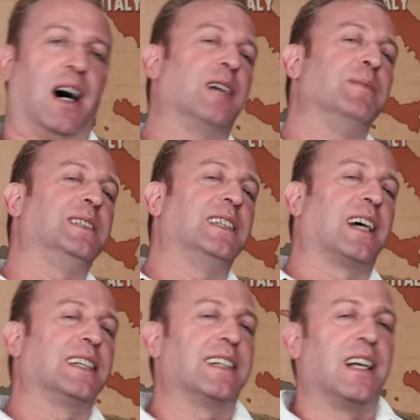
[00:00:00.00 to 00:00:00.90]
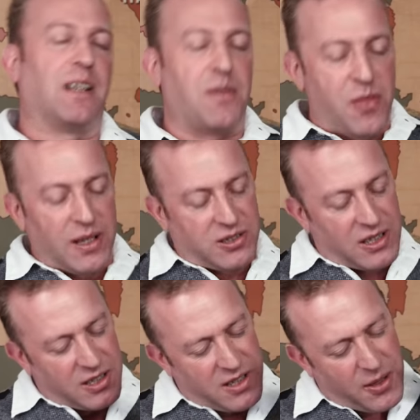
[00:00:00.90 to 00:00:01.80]
I'm Indy Neidell, and this
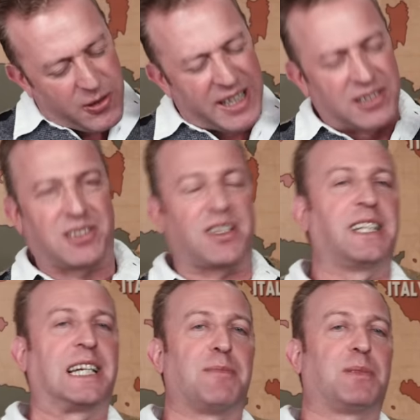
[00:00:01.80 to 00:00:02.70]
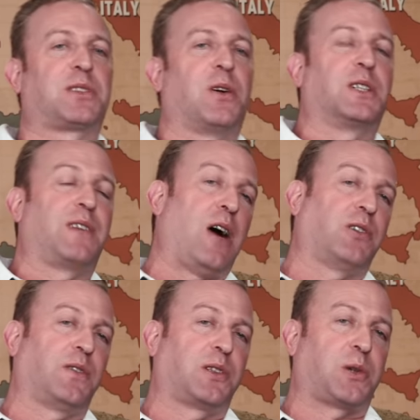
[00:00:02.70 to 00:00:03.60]
is another exciting episode of
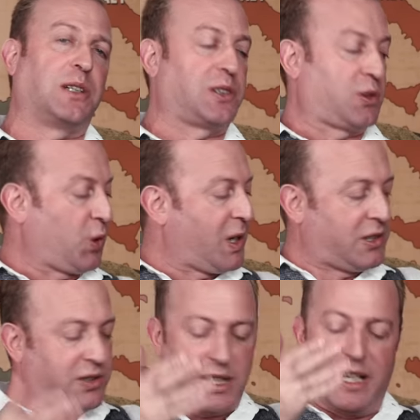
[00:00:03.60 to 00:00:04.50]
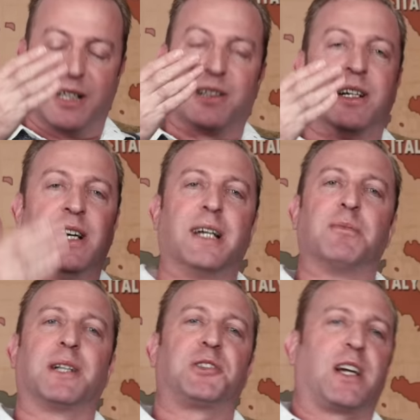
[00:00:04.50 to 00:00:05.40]
Out of the Trenches, where I sit here in
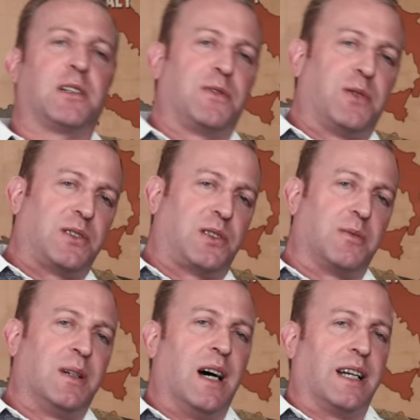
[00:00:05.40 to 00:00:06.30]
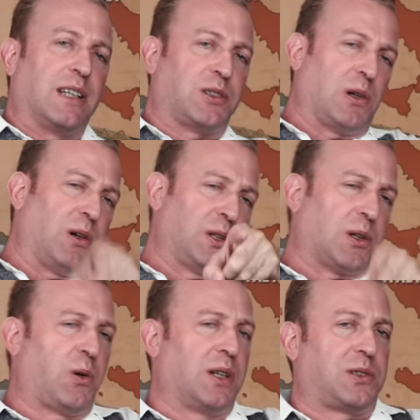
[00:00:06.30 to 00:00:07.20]
my chair of wisdom and answer all your
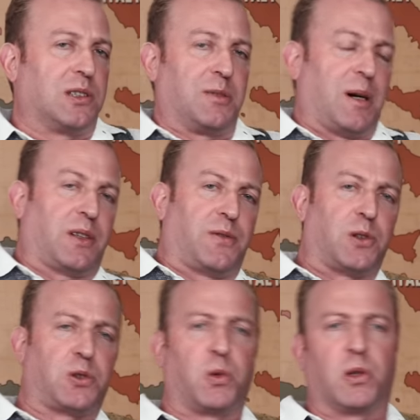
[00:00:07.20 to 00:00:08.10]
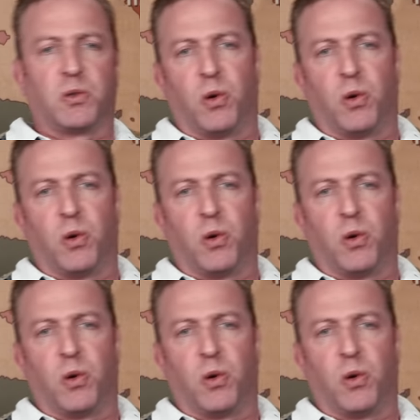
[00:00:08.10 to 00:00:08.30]
questions about the First World